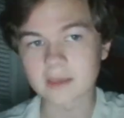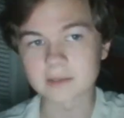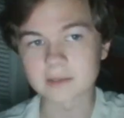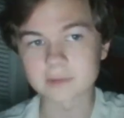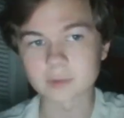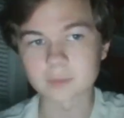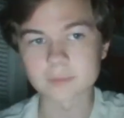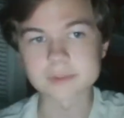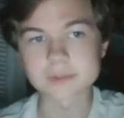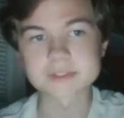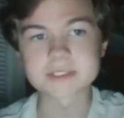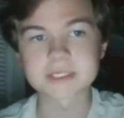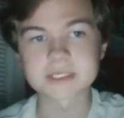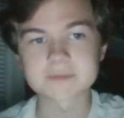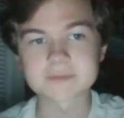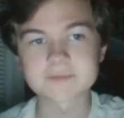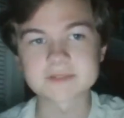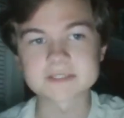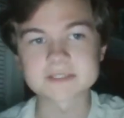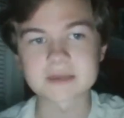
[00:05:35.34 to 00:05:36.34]
And almost none
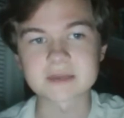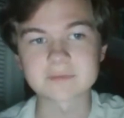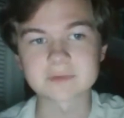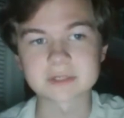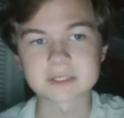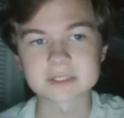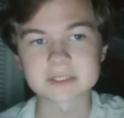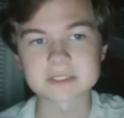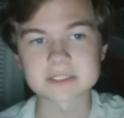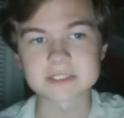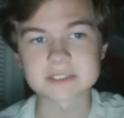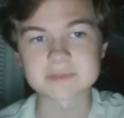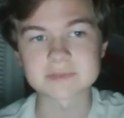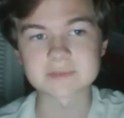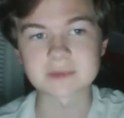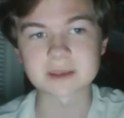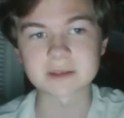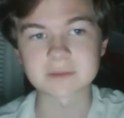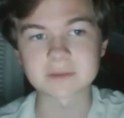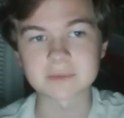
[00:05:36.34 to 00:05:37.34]
of this evidence is
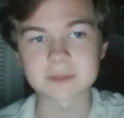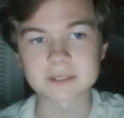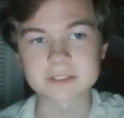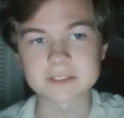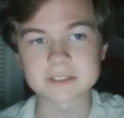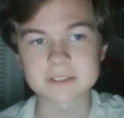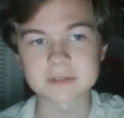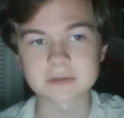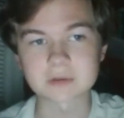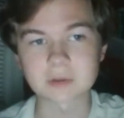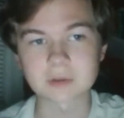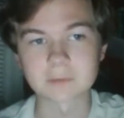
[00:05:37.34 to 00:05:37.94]
speculation.